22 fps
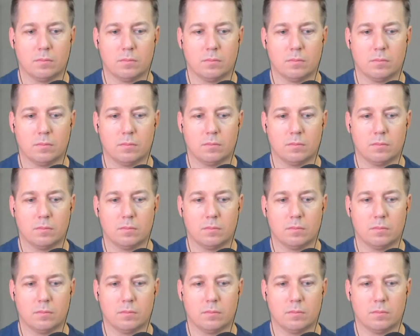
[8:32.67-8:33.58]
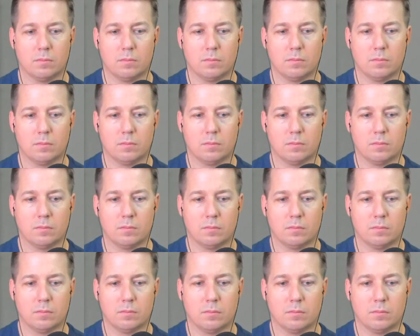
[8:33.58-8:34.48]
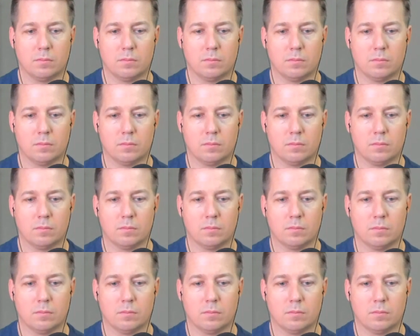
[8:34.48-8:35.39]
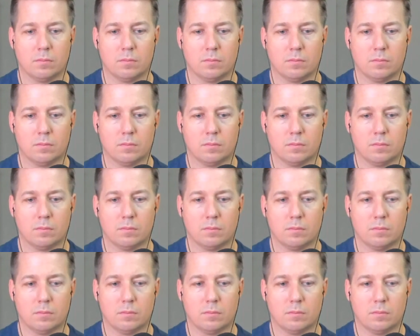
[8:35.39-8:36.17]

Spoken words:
This person isn't speaking.